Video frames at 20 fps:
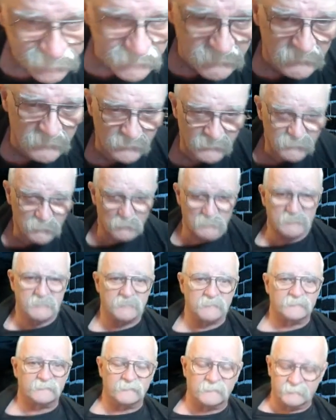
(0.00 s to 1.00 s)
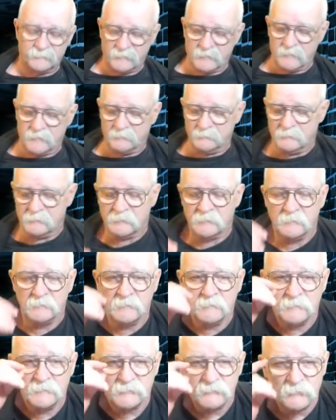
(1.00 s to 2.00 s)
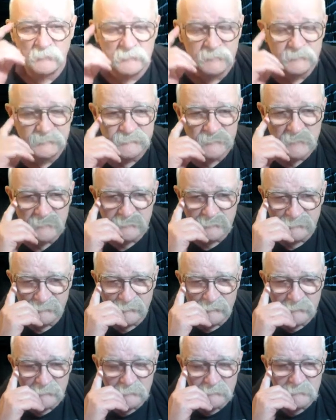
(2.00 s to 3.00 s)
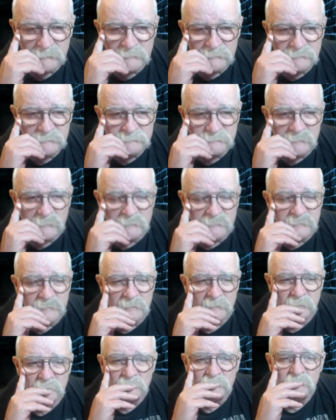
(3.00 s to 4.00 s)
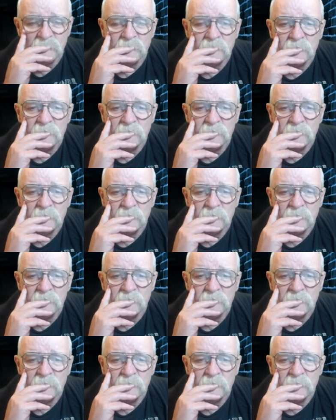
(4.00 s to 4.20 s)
Yeah, the 20th for Pam, 22nd for Darnell.